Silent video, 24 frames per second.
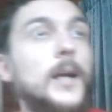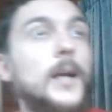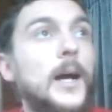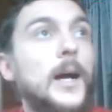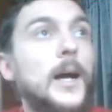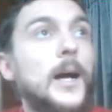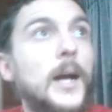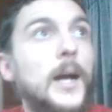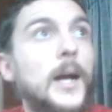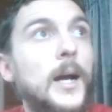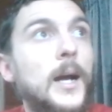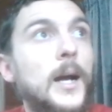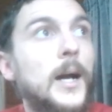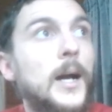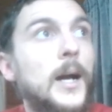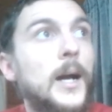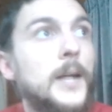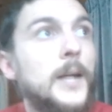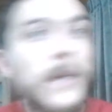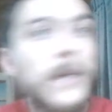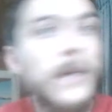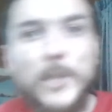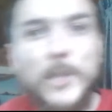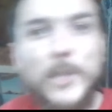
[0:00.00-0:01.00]

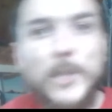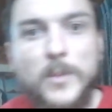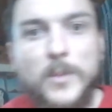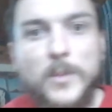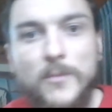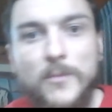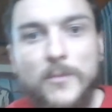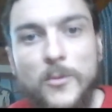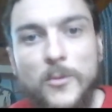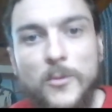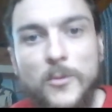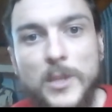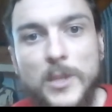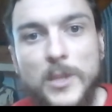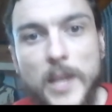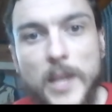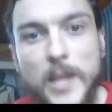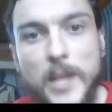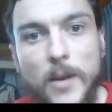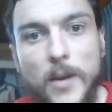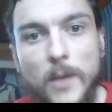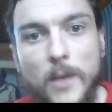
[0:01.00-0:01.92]
Uh, yeah, must have been a few weeks later.